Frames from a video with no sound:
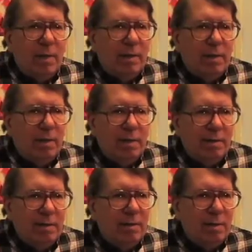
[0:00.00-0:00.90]
at the
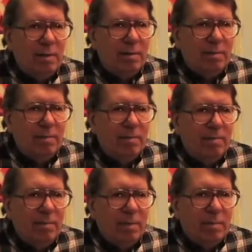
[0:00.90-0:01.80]
end,
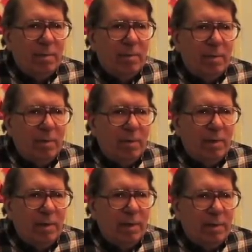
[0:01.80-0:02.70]
people
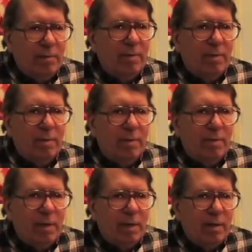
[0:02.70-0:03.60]
agreed that if
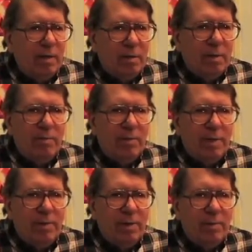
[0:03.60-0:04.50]
the clock hit them in the
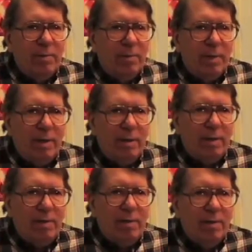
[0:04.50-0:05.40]
face, they wouldn't
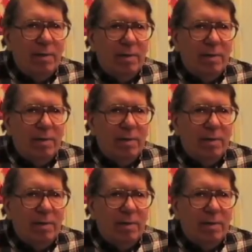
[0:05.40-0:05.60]
recognize it.